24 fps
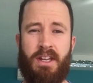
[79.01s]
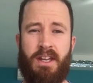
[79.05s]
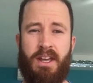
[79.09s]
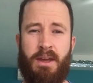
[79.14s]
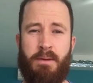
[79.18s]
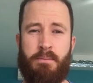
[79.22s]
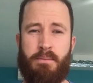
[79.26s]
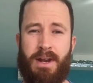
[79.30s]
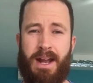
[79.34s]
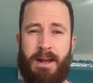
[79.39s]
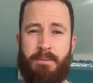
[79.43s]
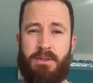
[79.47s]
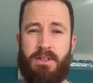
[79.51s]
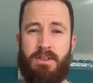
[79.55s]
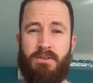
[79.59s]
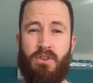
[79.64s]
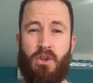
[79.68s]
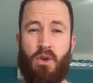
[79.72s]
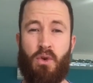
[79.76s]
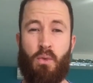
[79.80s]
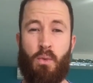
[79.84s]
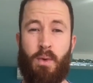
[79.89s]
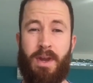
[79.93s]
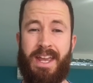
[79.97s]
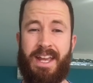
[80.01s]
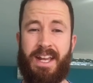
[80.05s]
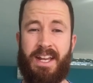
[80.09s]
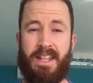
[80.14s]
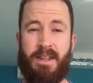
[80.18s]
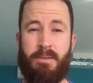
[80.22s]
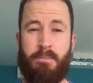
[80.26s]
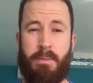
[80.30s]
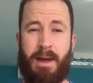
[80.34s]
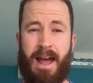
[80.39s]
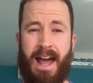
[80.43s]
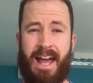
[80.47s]
perhaps if you're weak at the
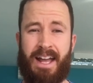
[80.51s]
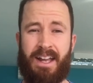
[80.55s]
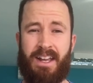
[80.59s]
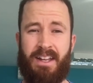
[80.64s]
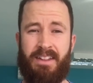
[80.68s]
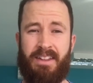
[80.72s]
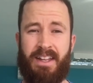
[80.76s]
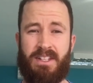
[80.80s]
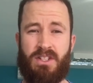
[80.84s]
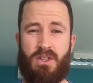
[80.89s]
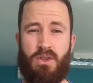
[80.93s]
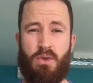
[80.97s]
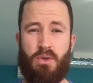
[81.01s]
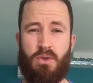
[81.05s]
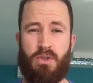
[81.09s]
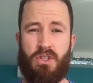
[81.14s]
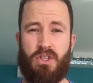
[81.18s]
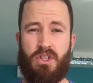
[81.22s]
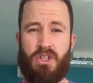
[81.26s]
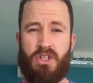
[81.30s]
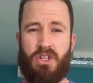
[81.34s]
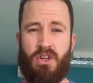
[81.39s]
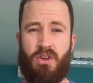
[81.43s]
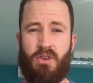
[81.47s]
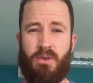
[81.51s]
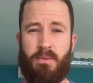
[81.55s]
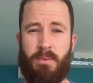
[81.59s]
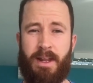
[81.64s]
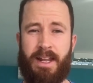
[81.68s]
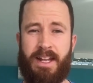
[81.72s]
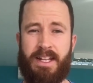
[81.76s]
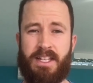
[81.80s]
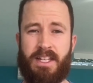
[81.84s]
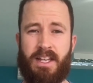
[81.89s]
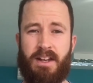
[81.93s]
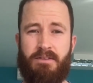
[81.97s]
back and that's causing your shoulder blade to
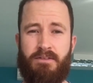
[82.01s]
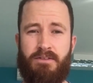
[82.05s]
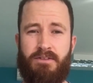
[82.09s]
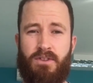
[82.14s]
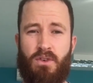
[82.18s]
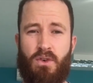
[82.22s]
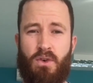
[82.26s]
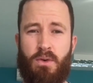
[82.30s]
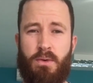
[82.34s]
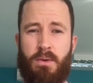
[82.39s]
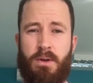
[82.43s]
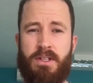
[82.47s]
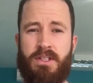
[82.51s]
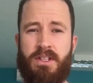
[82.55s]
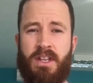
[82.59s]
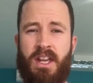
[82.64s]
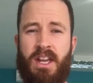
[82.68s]
come forwards,